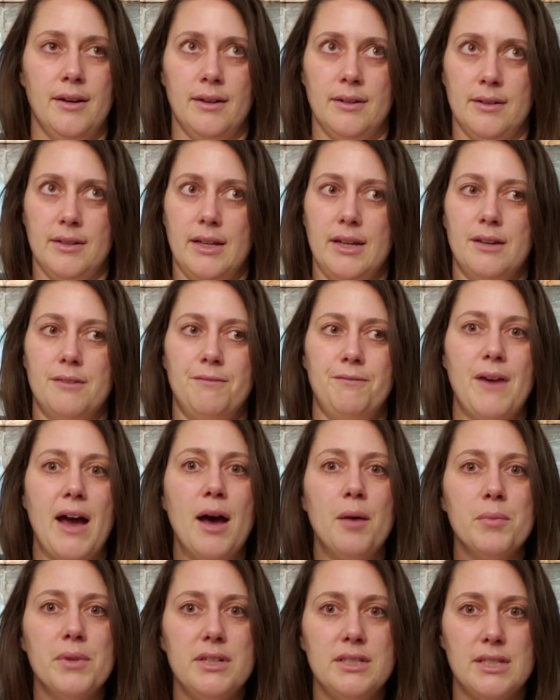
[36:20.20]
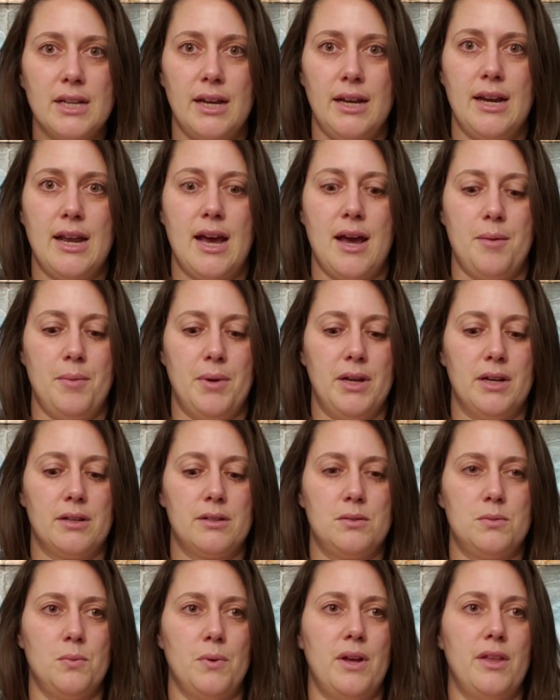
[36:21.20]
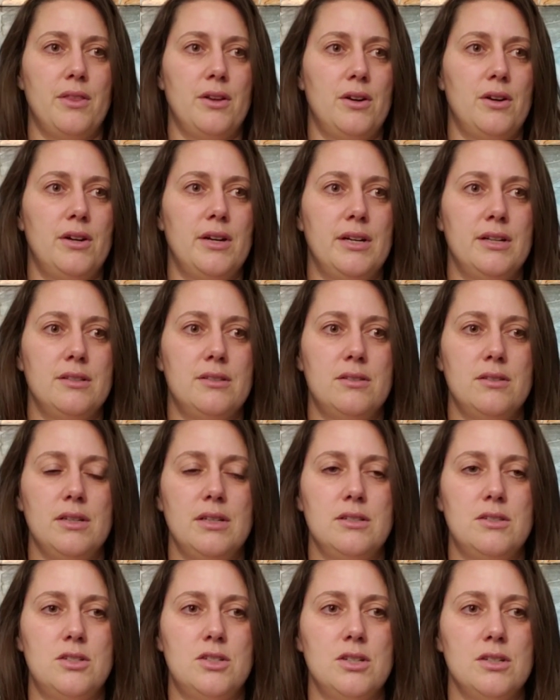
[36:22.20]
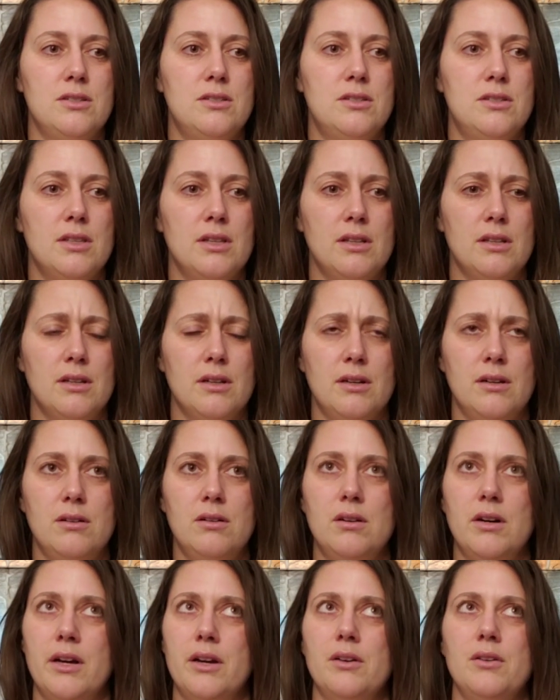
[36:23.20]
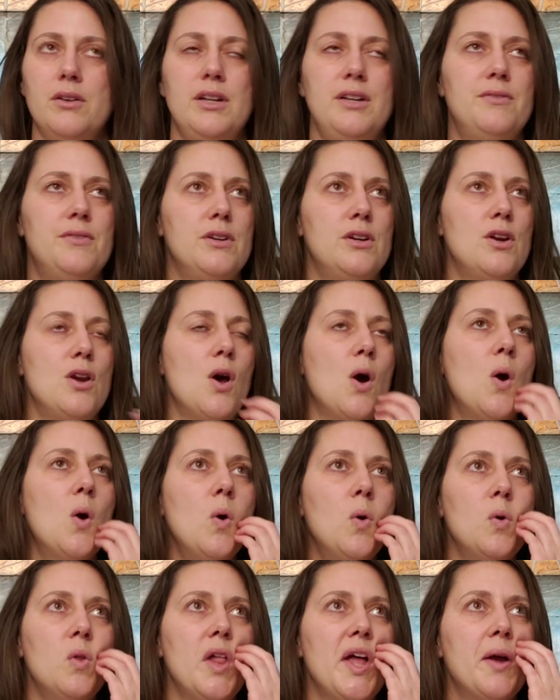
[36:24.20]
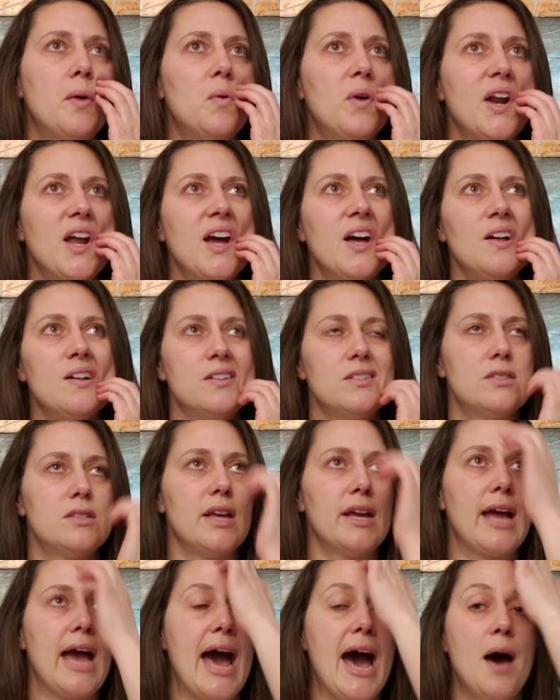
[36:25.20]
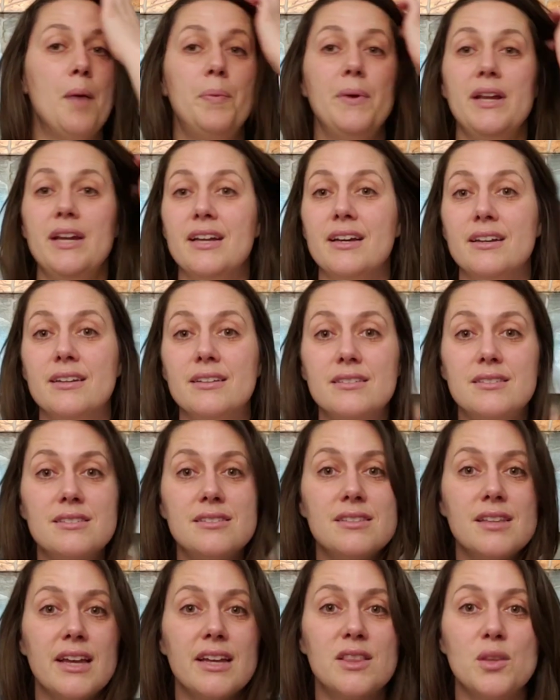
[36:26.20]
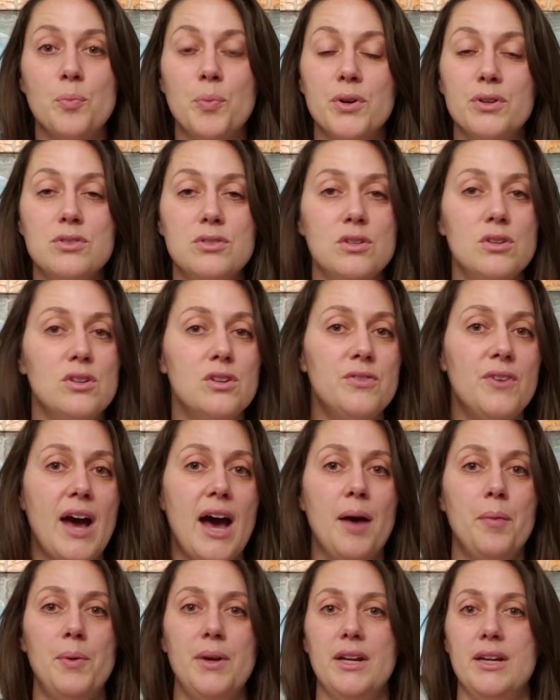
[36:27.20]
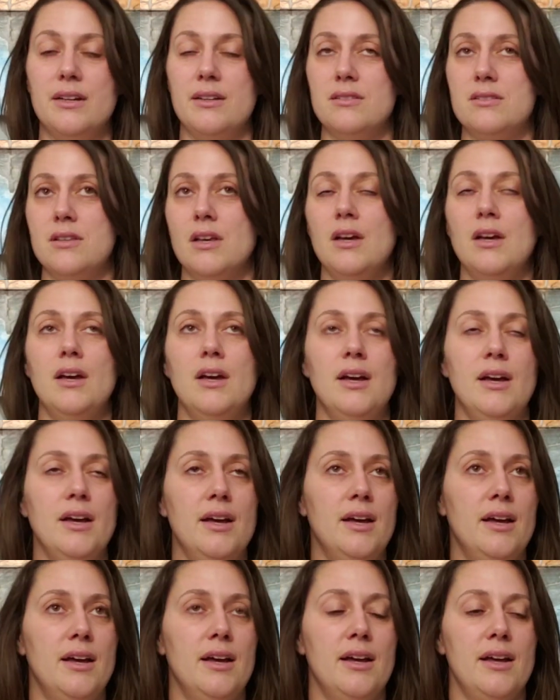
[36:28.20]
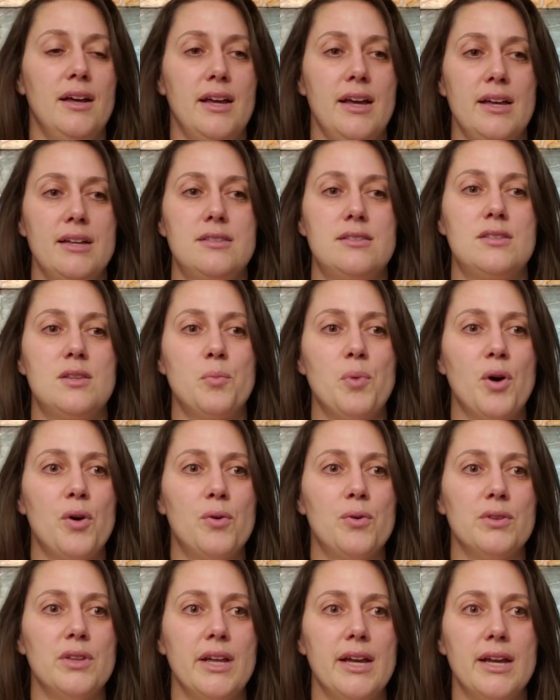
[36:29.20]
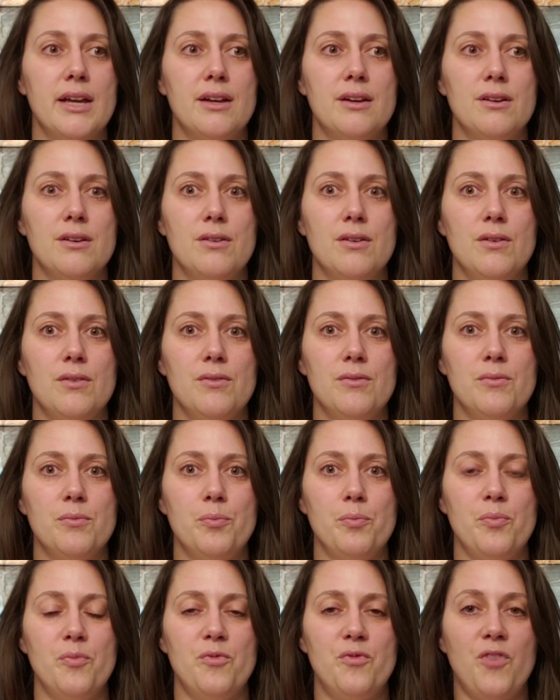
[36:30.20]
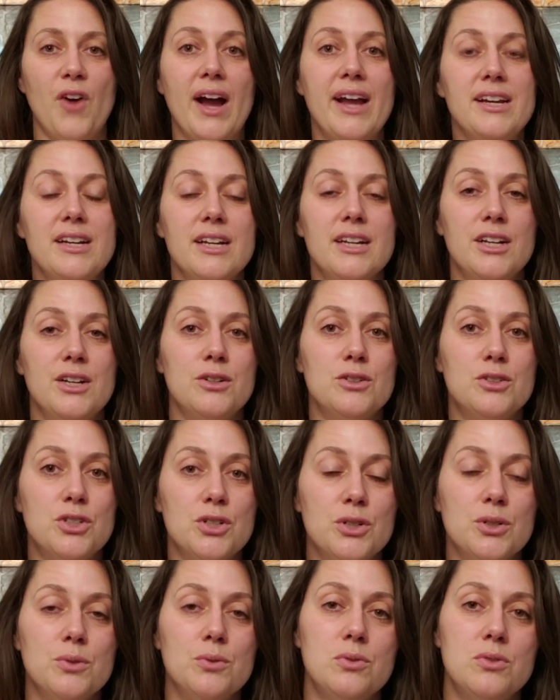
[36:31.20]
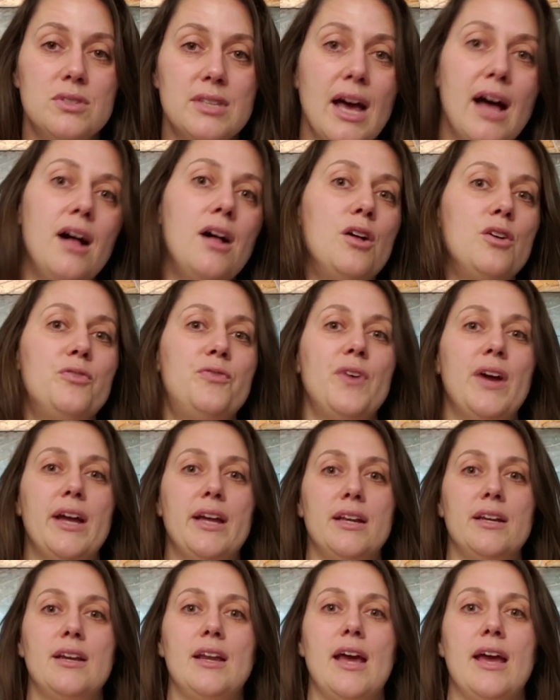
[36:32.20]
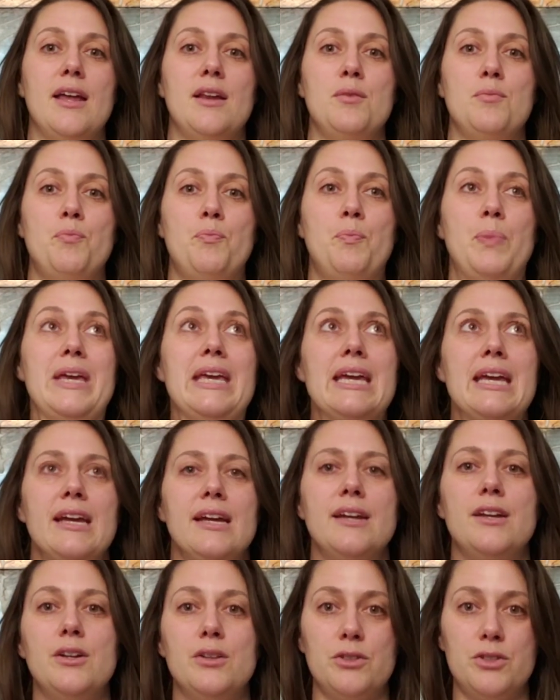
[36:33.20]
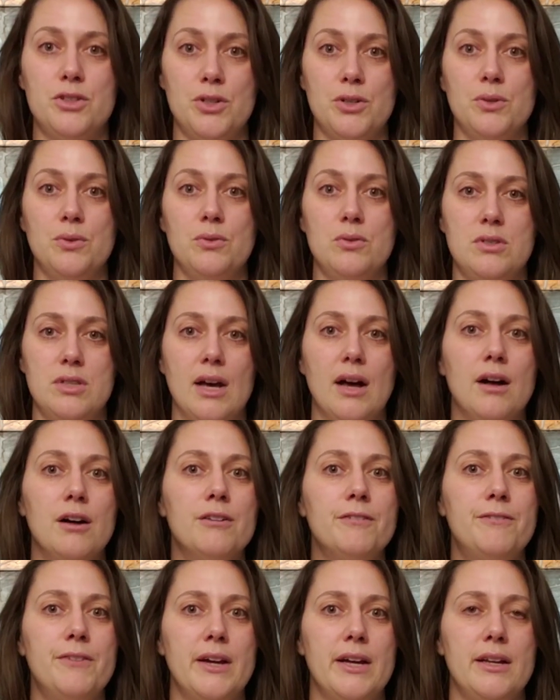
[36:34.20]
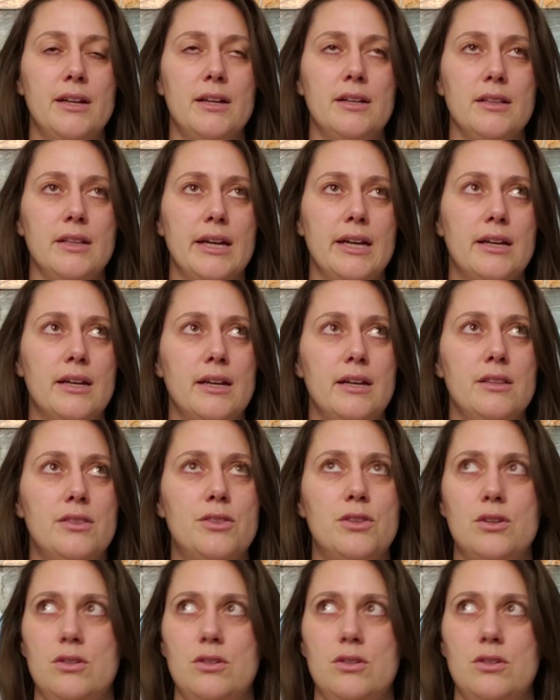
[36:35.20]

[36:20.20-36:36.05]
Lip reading: like family dynamics, whether it's just that, oh, I don't even know, like what else, like happiness, like the pursuit of happiness. It's about like finding your true self and being your true self. And like it